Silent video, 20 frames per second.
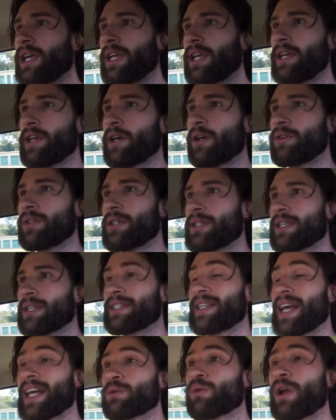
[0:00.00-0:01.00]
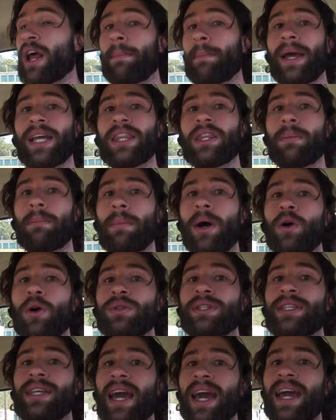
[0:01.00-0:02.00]
You know, just because that's when I made the
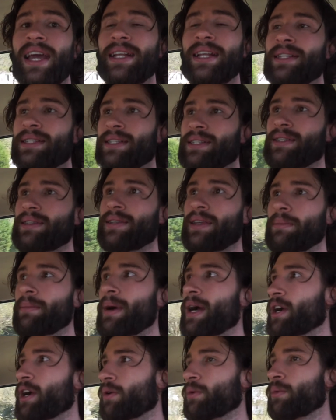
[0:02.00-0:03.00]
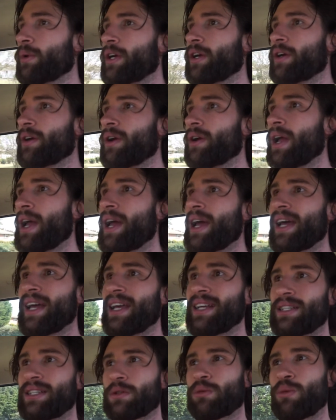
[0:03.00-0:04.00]
most gains in my career.
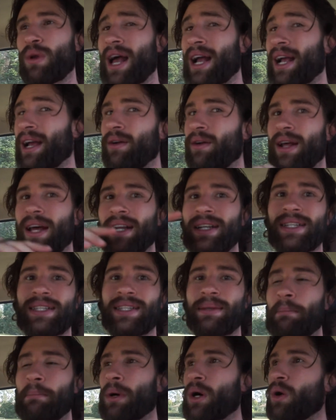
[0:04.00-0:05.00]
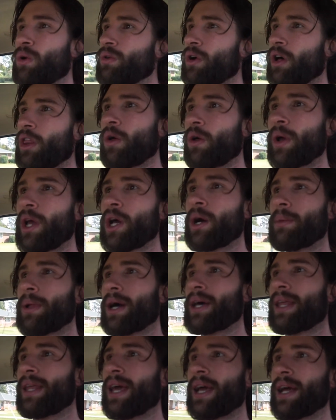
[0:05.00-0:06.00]
It's just when I just bolt all the way up
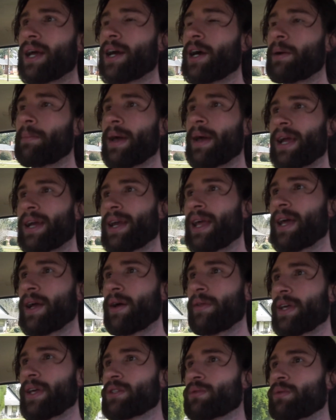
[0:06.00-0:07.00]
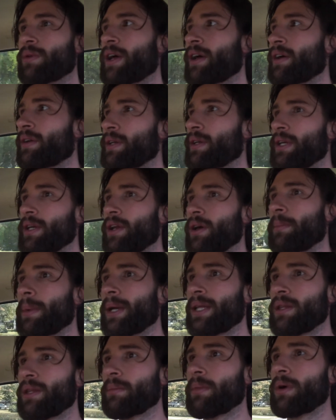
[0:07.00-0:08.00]
like that and cut back down. That's when I, you know,
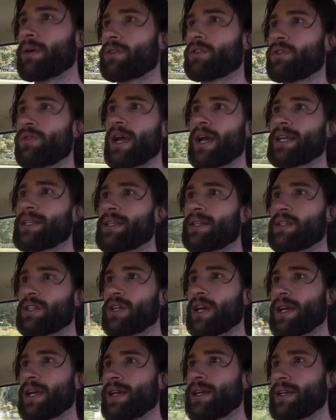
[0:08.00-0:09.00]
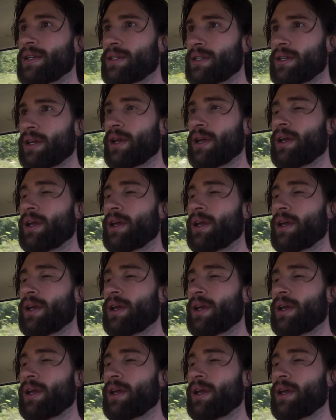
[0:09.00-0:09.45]
made the most drastic change.